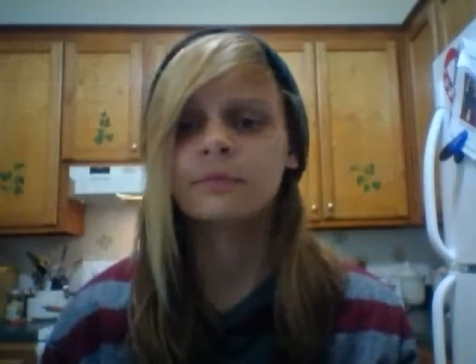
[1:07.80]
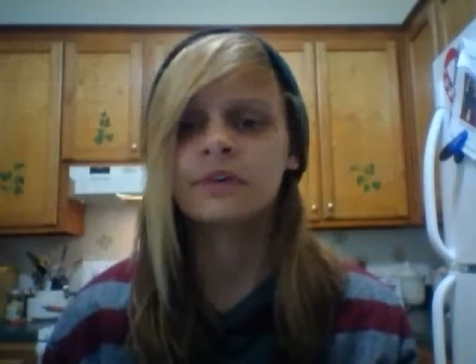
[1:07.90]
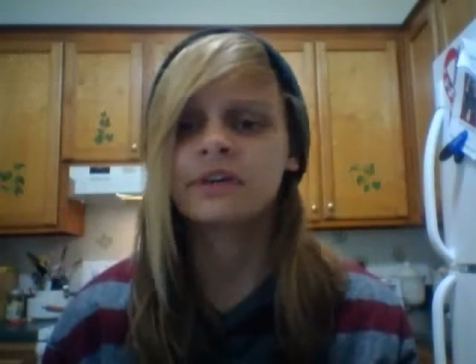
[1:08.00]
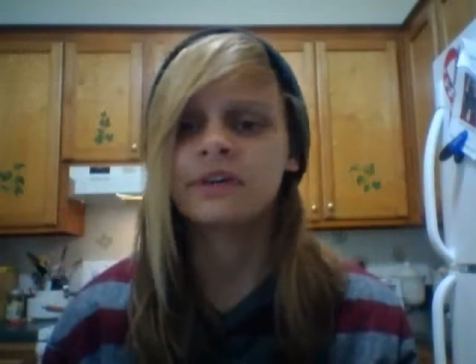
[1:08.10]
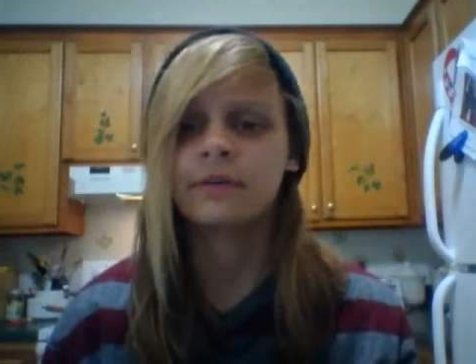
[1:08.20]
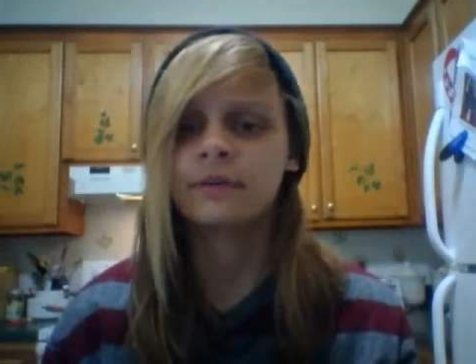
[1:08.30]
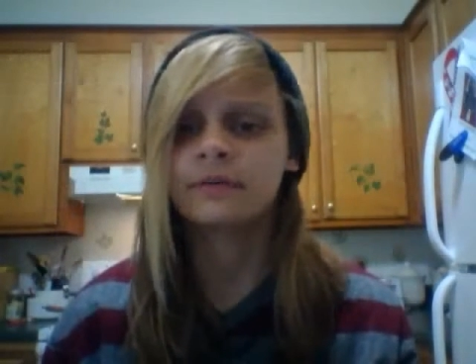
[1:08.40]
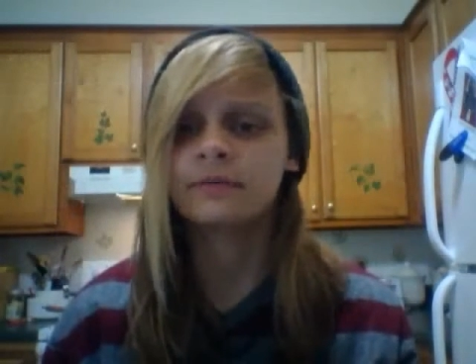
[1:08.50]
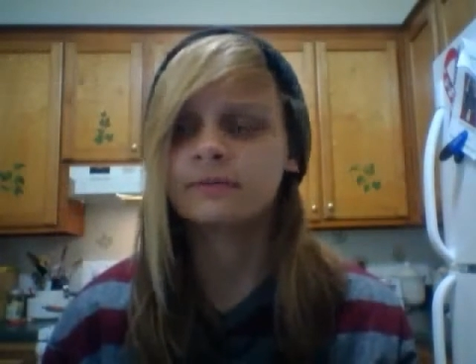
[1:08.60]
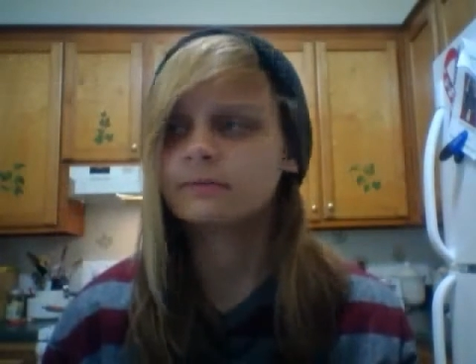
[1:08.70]
What you
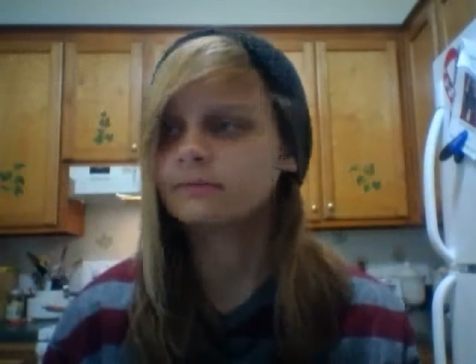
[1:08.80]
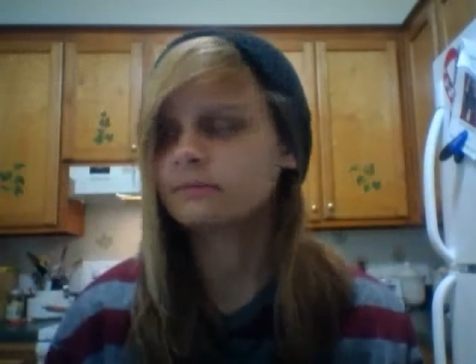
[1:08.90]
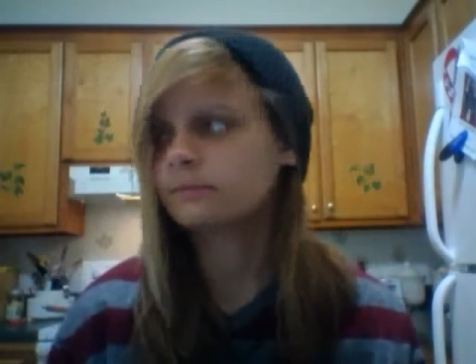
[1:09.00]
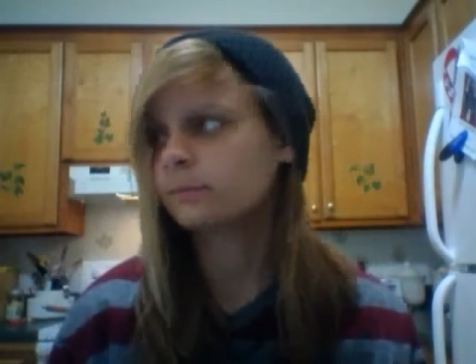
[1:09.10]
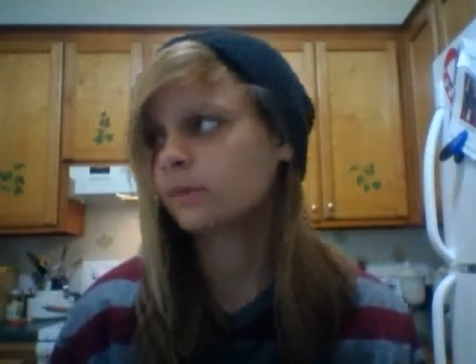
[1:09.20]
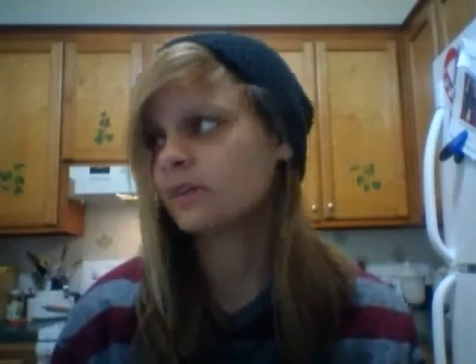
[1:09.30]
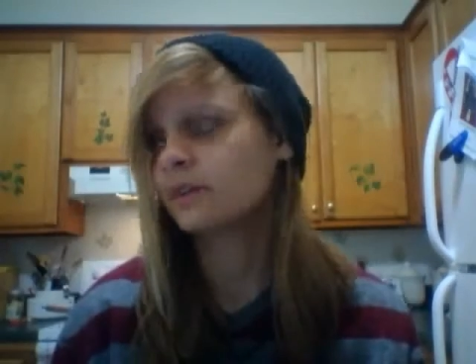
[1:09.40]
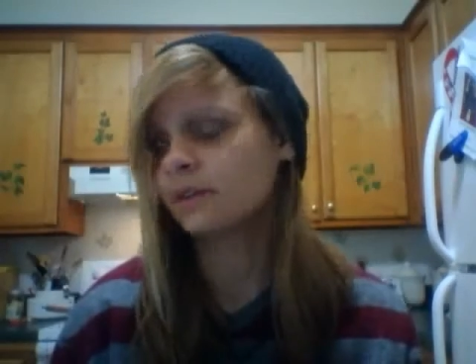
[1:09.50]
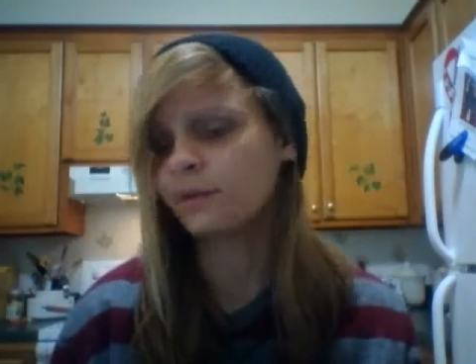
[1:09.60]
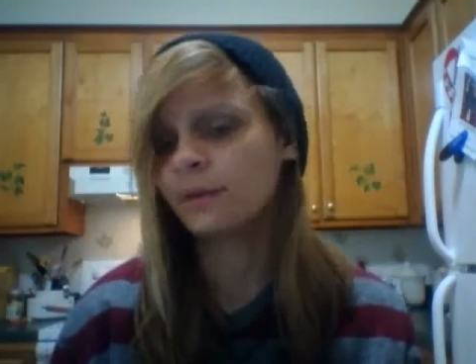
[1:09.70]
doing?
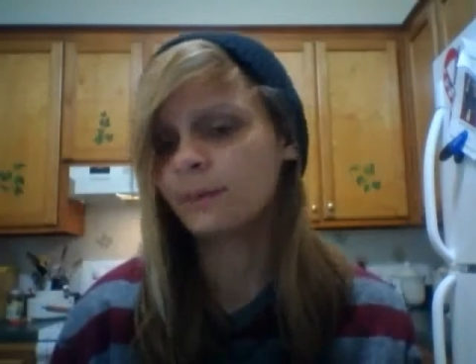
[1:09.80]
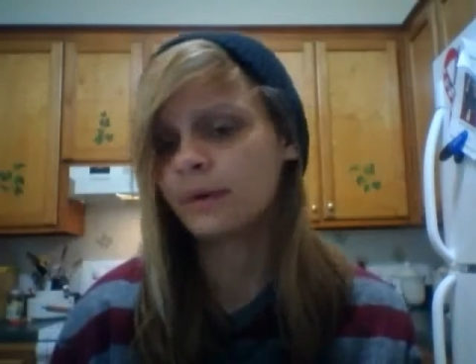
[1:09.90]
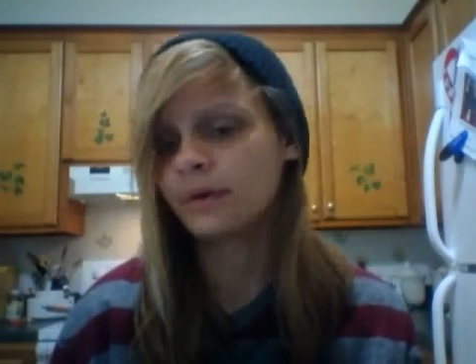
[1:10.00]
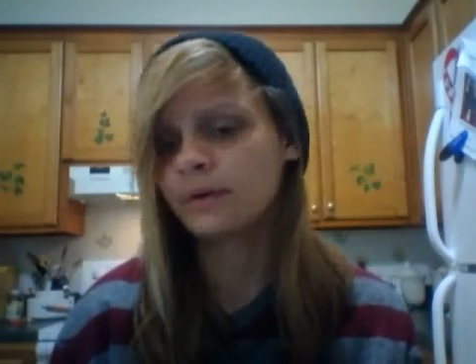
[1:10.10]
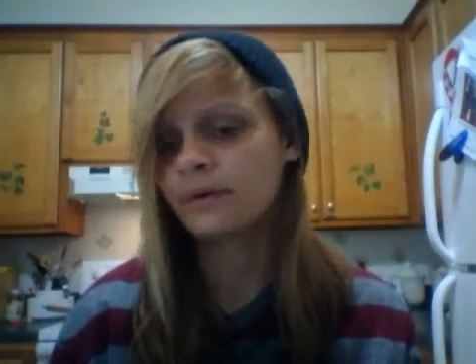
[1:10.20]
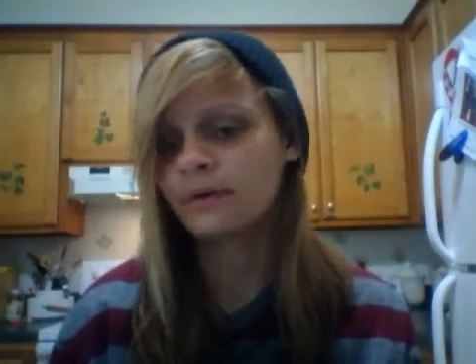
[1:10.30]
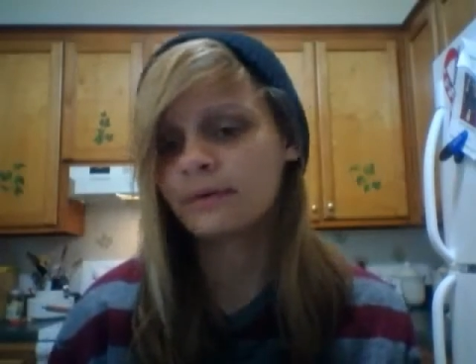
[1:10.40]
What you doing, bird?